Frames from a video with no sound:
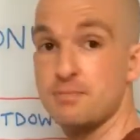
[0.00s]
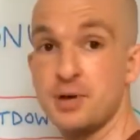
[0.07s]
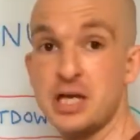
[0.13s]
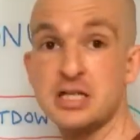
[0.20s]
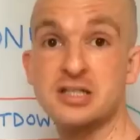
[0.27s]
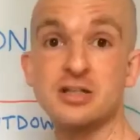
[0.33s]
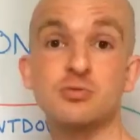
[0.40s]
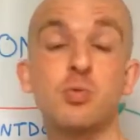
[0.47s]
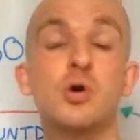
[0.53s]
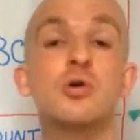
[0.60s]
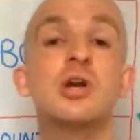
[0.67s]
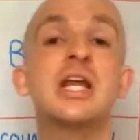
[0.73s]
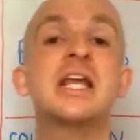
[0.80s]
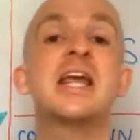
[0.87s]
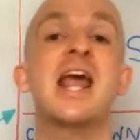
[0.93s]
pieces, we're going
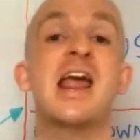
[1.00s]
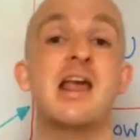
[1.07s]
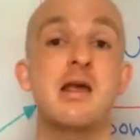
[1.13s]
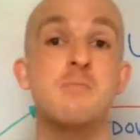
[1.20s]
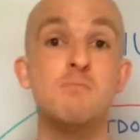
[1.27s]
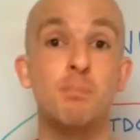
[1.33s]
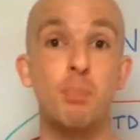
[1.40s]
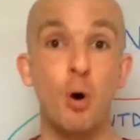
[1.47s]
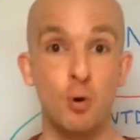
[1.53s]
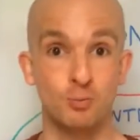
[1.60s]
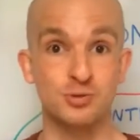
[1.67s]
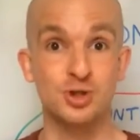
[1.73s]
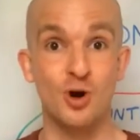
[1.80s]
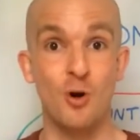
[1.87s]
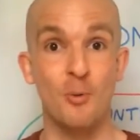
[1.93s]
to get him
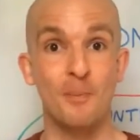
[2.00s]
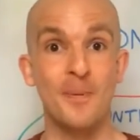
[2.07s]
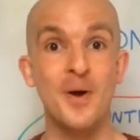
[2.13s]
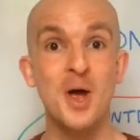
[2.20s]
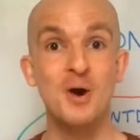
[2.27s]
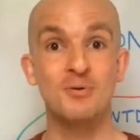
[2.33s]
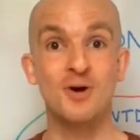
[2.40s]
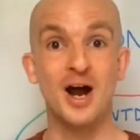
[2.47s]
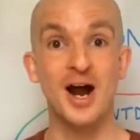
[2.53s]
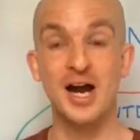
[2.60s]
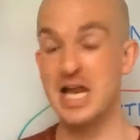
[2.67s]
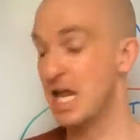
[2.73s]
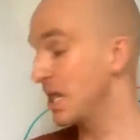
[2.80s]
pumped up, right,